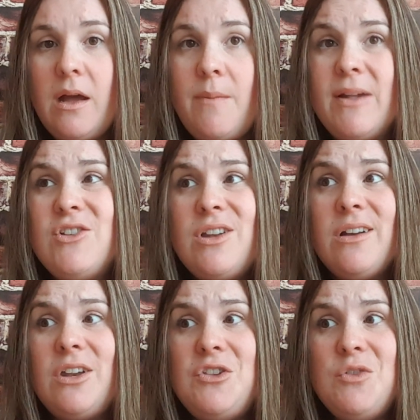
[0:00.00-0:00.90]
I'm actually
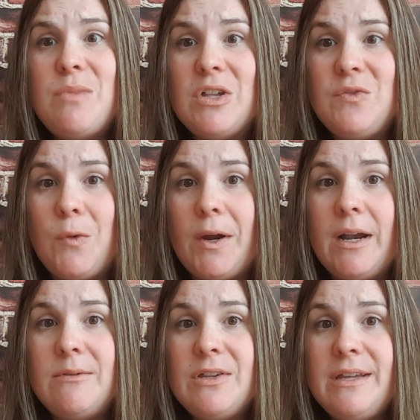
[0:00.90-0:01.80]
not going to do much for
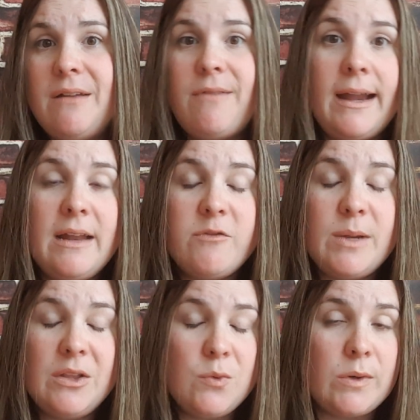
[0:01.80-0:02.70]
it. I'm just going to invite
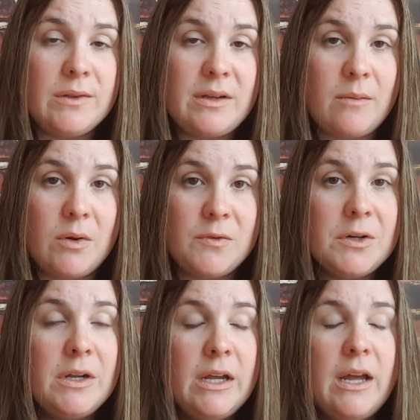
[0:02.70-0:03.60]
everybody in the world to come
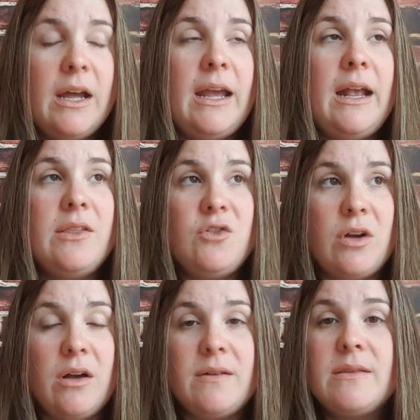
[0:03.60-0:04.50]
over, and the
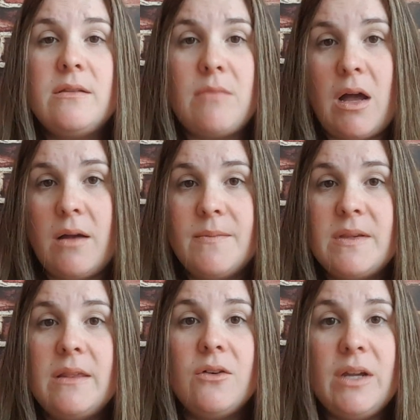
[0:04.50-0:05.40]
dogs and their moms
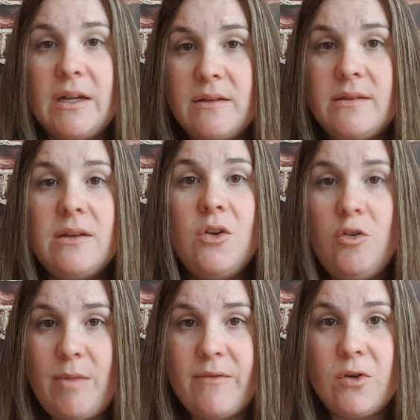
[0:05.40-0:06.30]
and their kids and
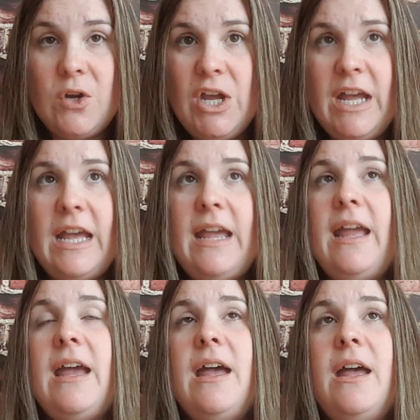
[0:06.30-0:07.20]
whomever.
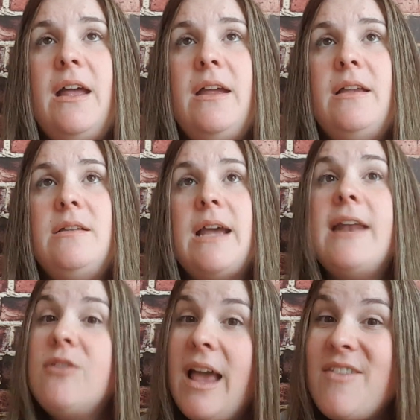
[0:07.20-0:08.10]
And I
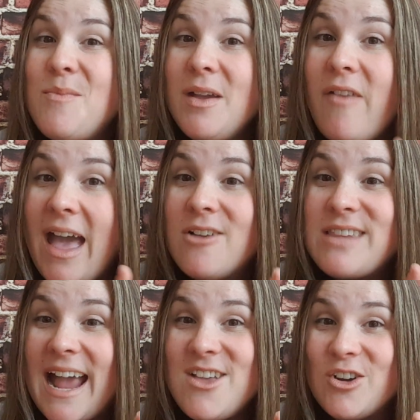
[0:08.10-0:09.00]
don't have that big of a
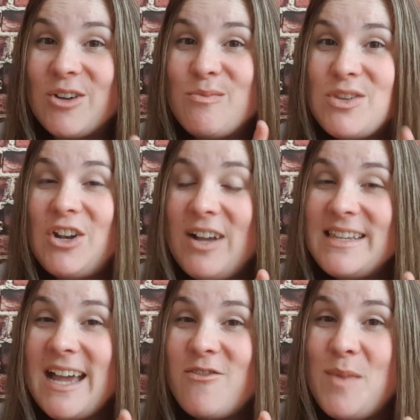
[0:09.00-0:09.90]
house either, so you don't have
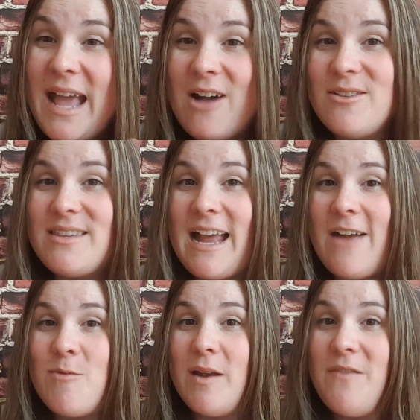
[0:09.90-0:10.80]
to have a big house. I
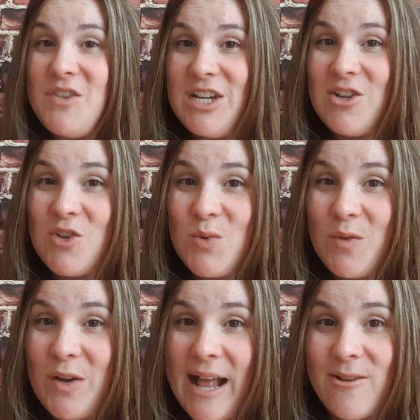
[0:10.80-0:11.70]
have about a 1,500
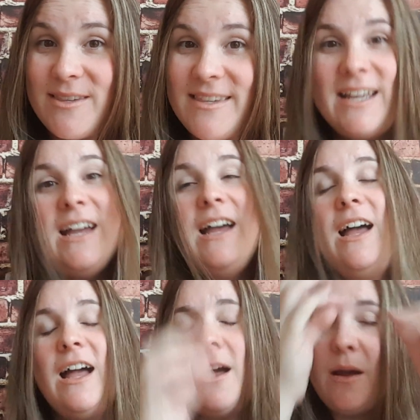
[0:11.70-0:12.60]
square foot house.
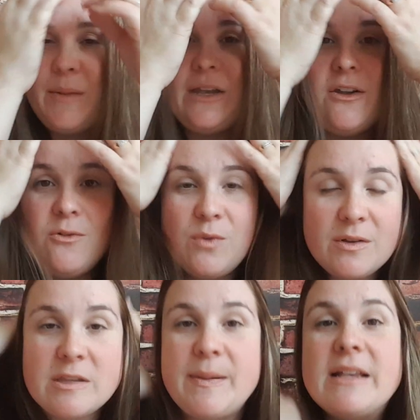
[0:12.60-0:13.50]
And no
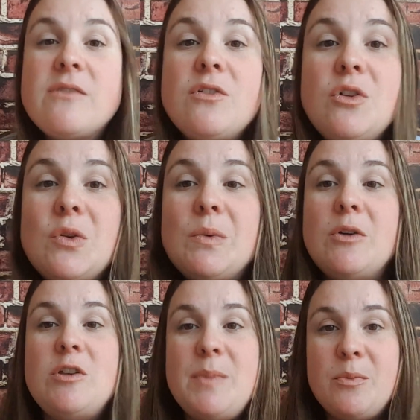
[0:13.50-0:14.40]
real space for
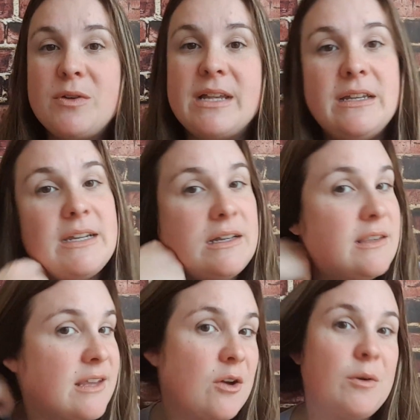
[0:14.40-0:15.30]
LuLaRoe to be presented.
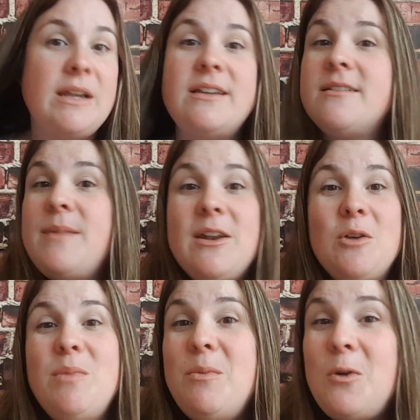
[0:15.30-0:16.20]
So it doesn't
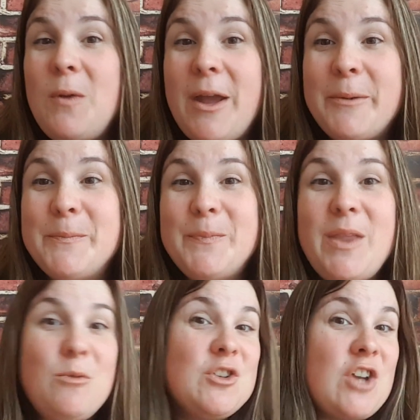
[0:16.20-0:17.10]
matter. People don't care.
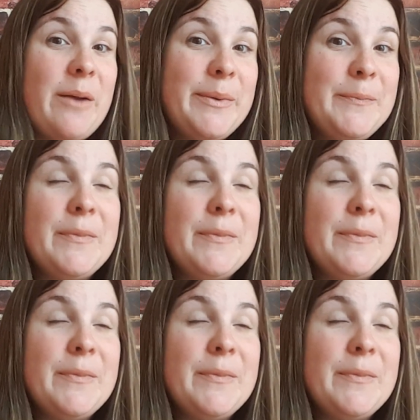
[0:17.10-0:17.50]
They want to shop.